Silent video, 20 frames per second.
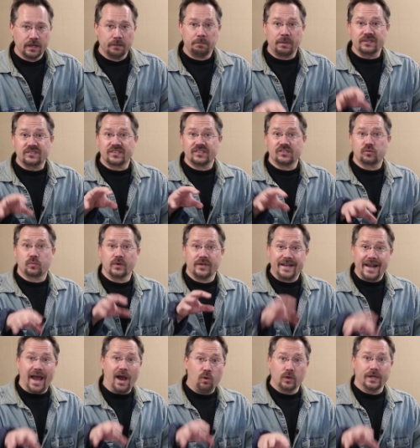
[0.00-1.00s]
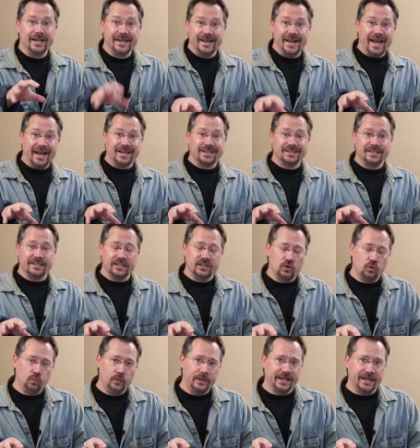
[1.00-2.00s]
But since we're now
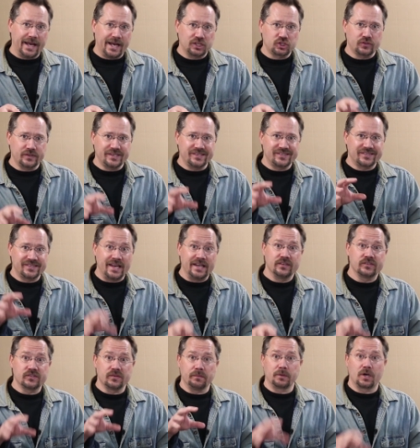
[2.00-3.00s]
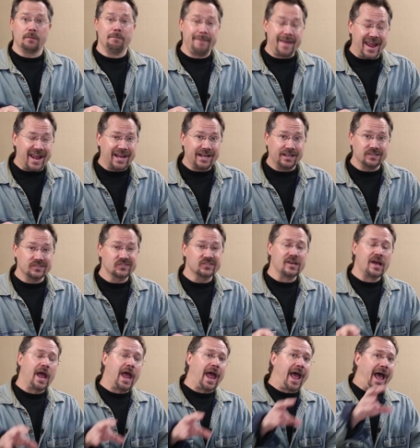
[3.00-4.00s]
connected, we can actually send some commands
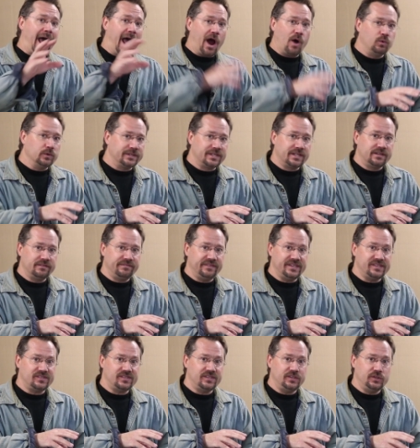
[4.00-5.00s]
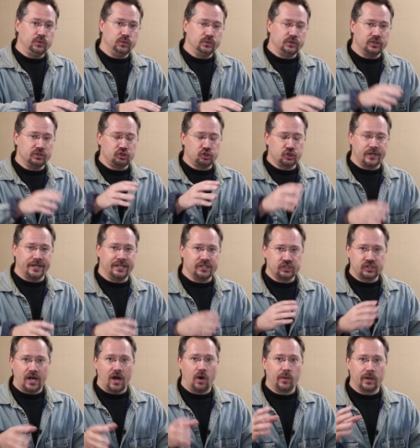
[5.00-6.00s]
out to the VCU to
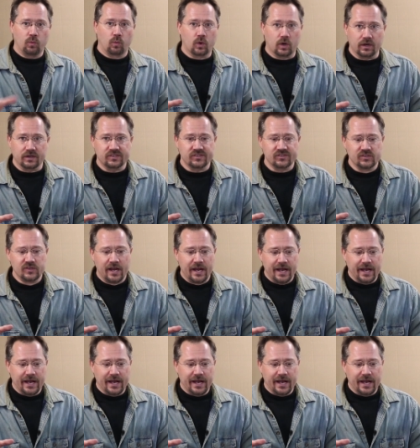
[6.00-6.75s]
change how it works.